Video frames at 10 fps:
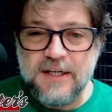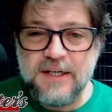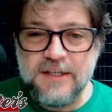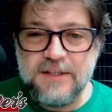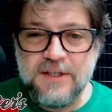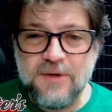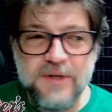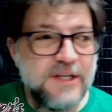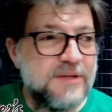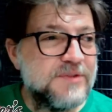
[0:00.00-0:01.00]
You
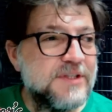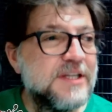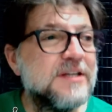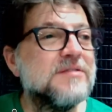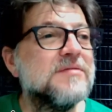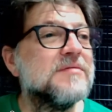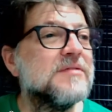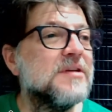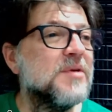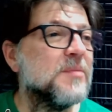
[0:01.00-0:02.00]
know, it comes down...
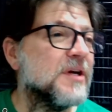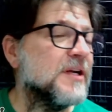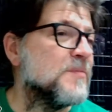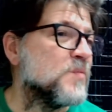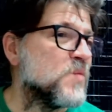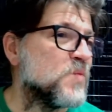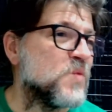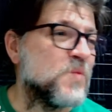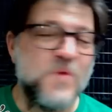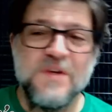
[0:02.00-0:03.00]
Come here, buddy.
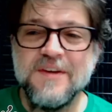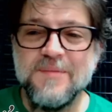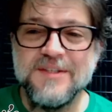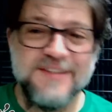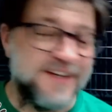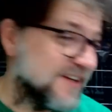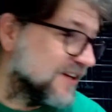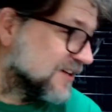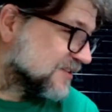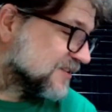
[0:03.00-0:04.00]
Give me a second,
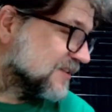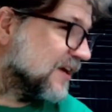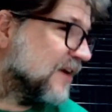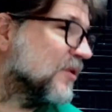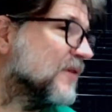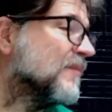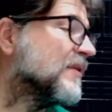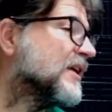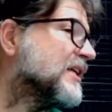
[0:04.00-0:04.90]
guys. Hey, bud.